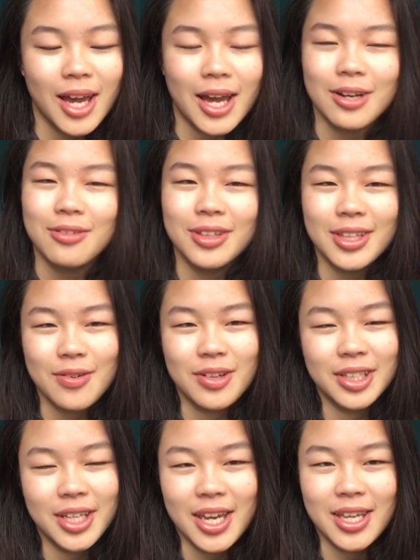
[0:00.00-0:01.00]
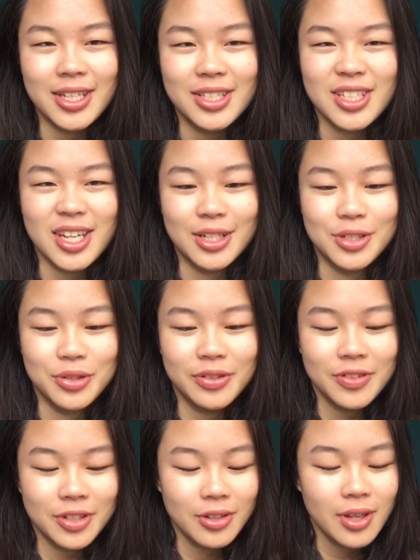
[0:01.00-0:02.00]
I don't think they really care, they just kind of do it
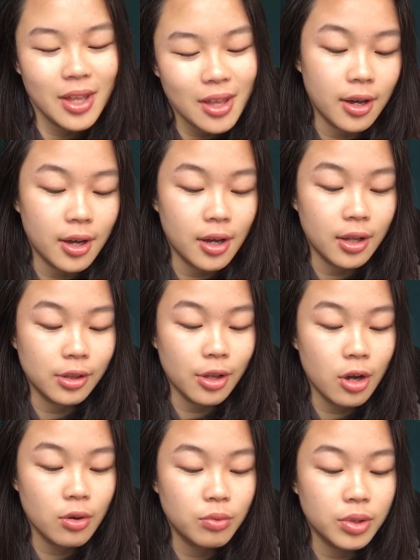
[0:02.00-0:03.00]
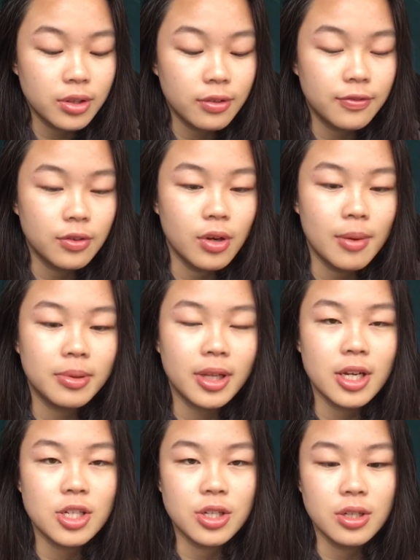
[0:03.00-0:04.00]
for you. Along with the full
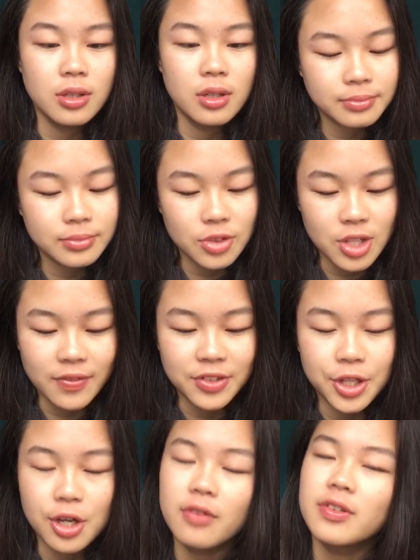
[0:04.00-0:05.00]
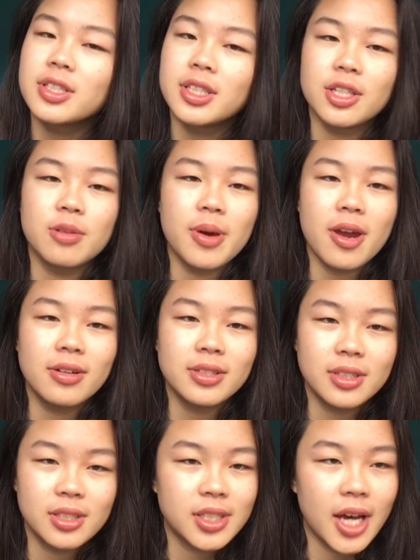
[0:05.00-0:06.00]
application, you have to get obviously your
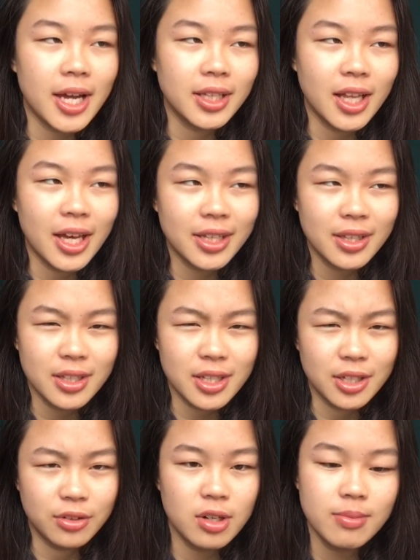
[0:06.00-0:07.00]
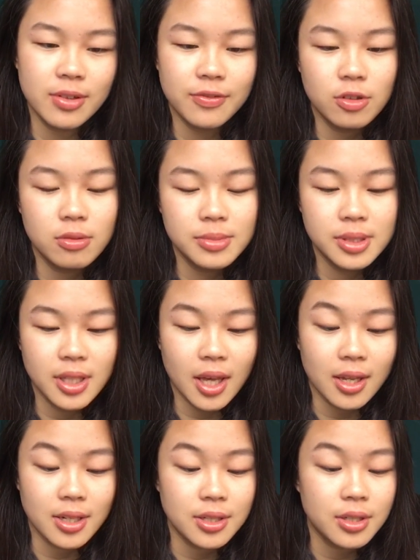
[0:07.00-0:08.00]
parents to sign like the agreement forms,
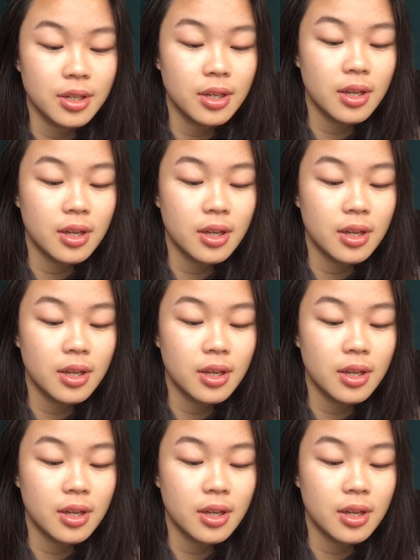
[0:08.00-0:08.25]
and